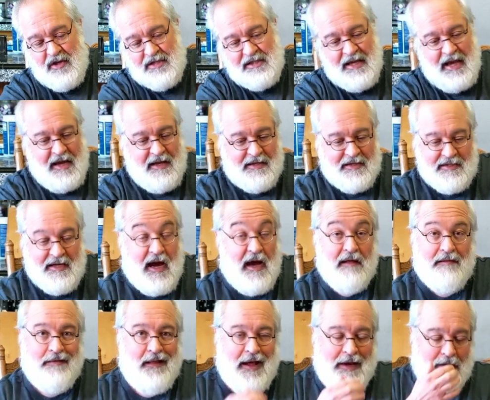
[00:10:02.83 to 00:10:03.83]
to say it's
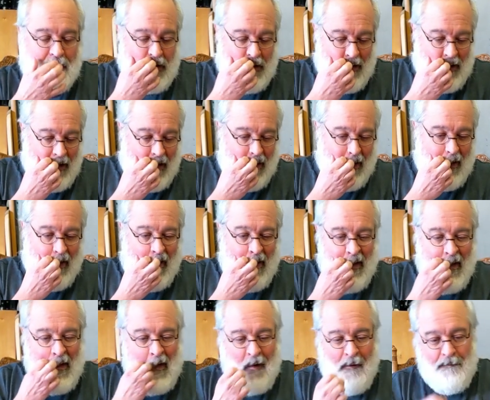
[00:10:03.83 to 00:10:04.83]
not like new.
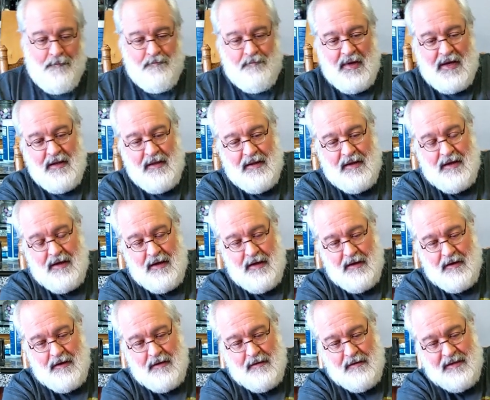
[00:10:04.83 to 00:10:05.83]
But
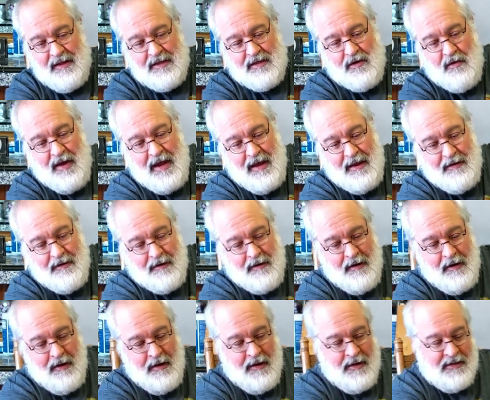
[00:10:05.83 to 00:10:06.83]
let's go ahead
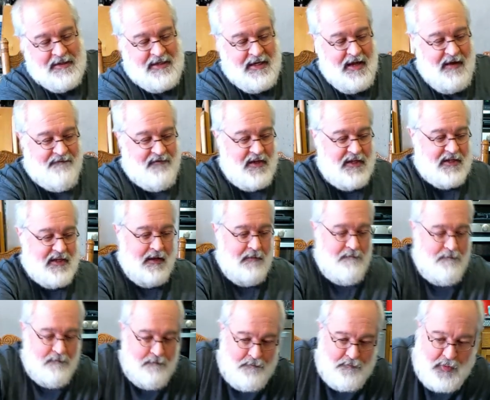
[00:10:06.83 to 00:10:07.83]
and see if this
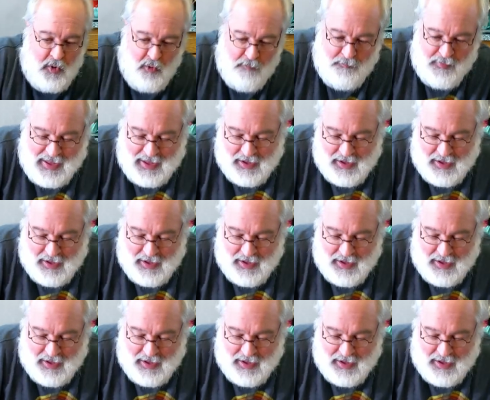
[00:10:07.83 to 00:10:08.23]
can poop